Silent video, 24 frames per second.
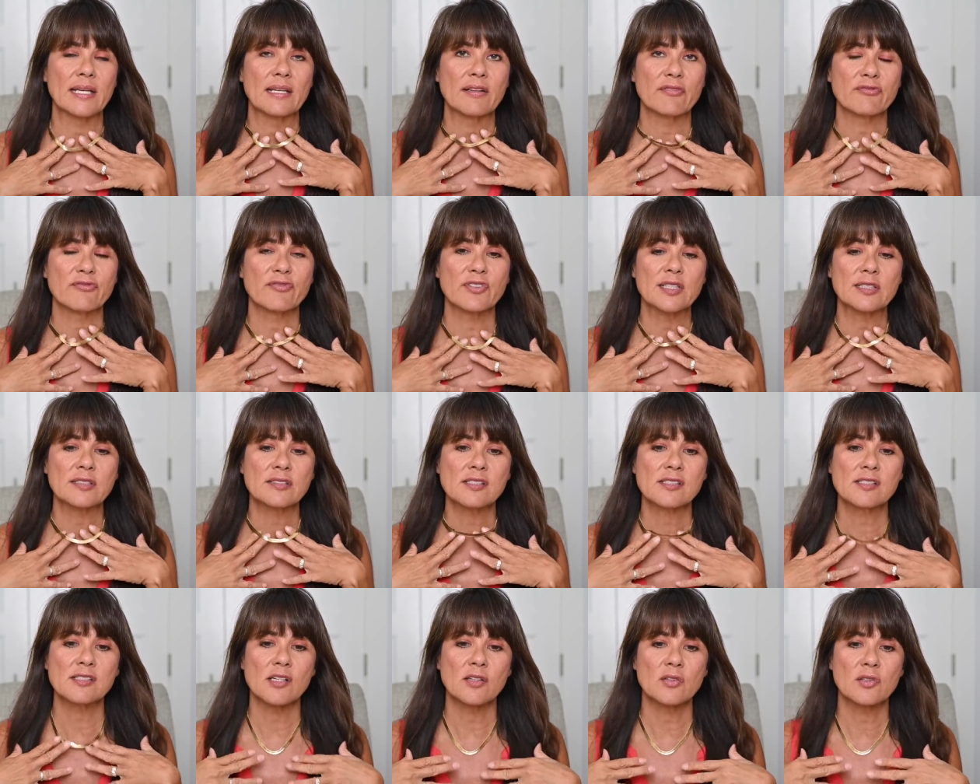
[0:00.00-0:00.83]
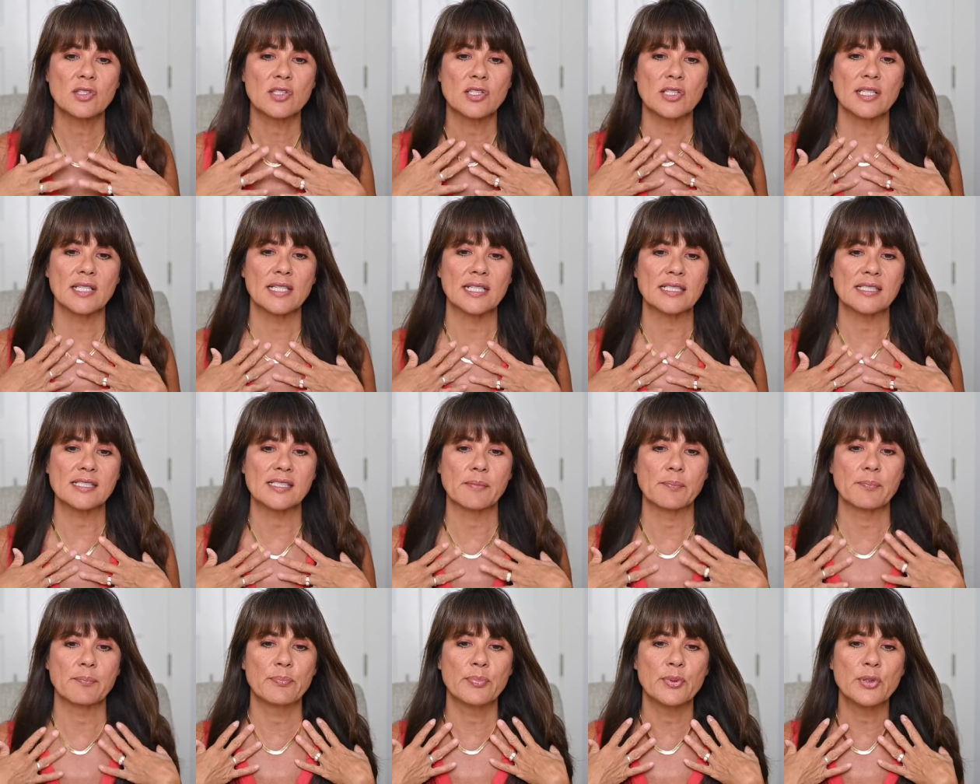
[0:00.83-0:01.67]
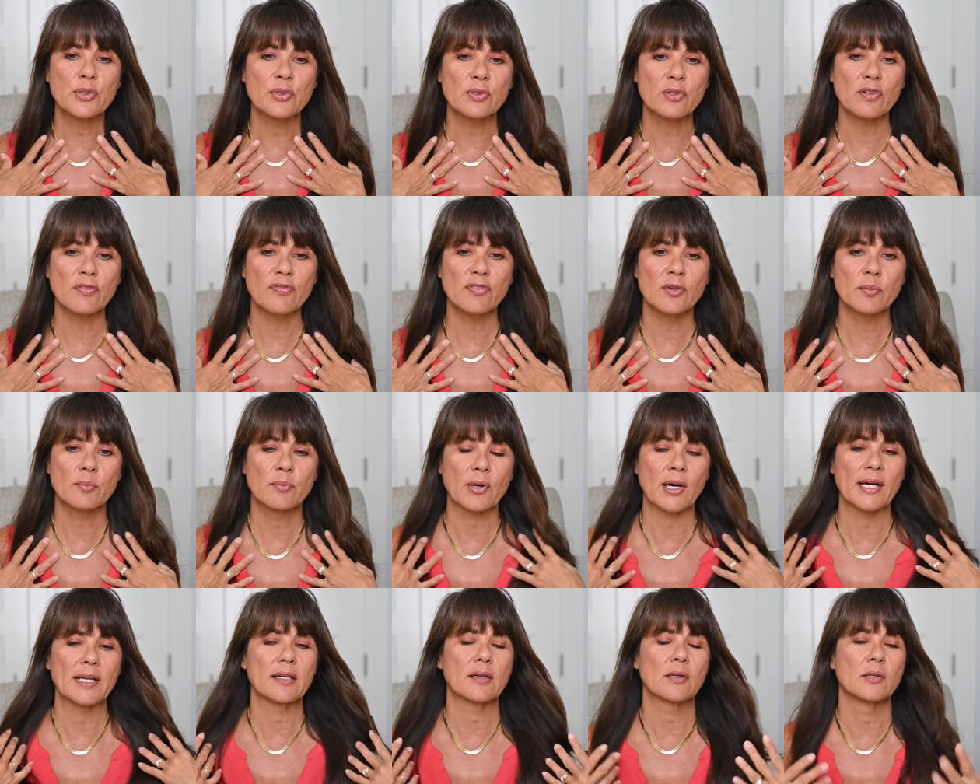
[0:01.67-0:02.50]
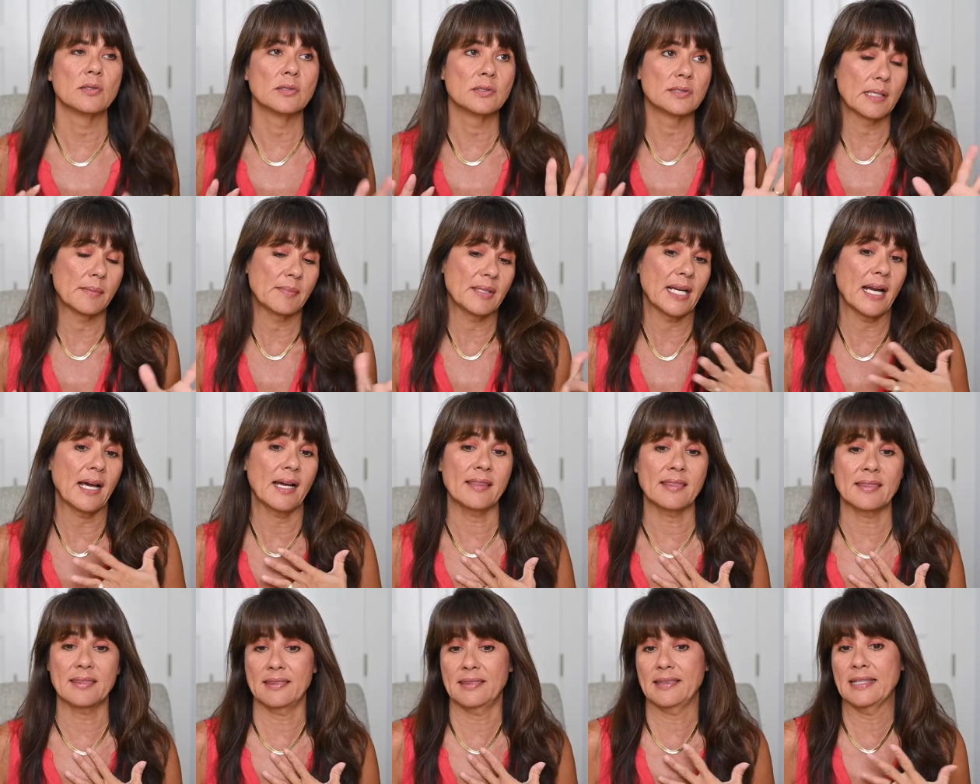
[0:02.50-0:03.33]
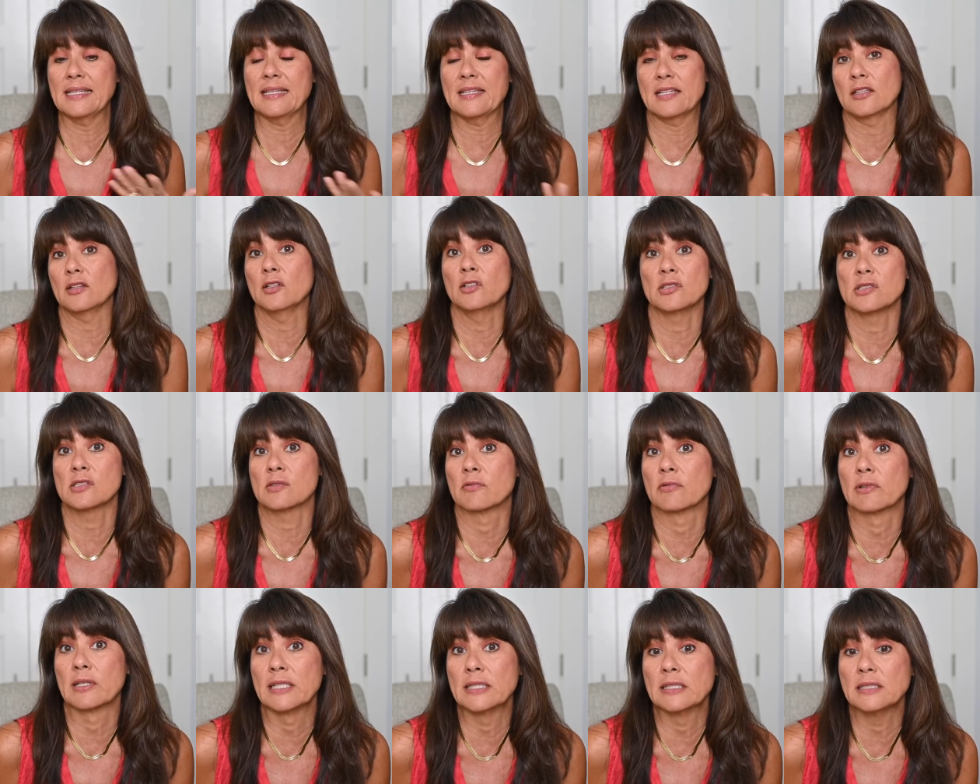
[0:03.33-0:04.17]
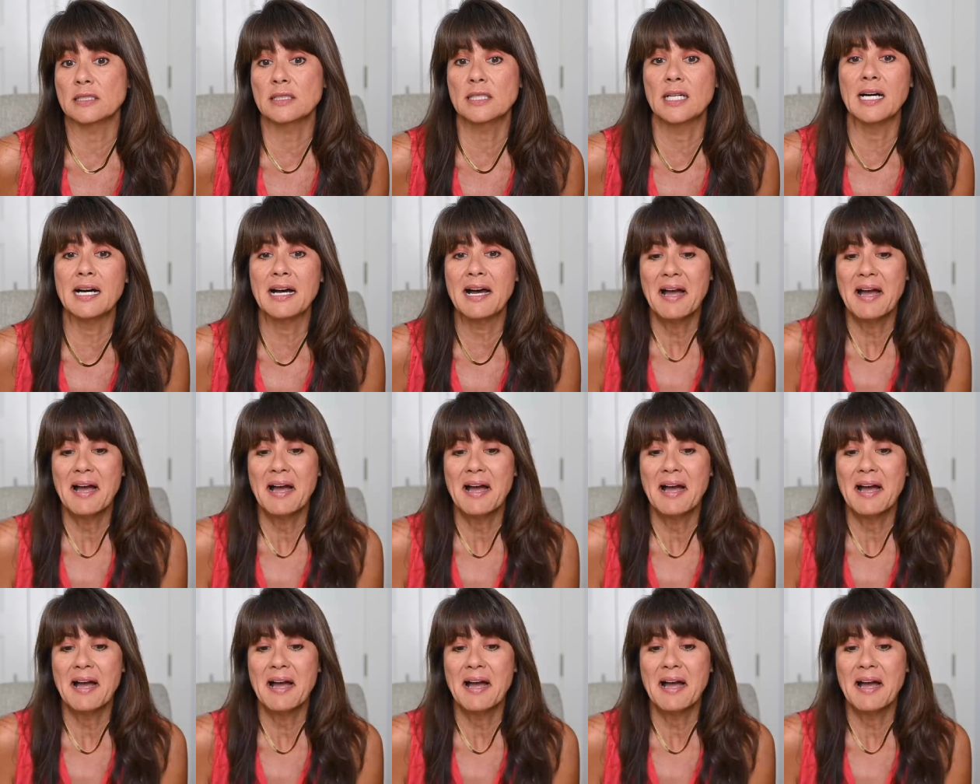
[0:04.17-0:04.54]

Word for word: It feels so good. It's a beautiful bright gold. I mean, I think it looks real,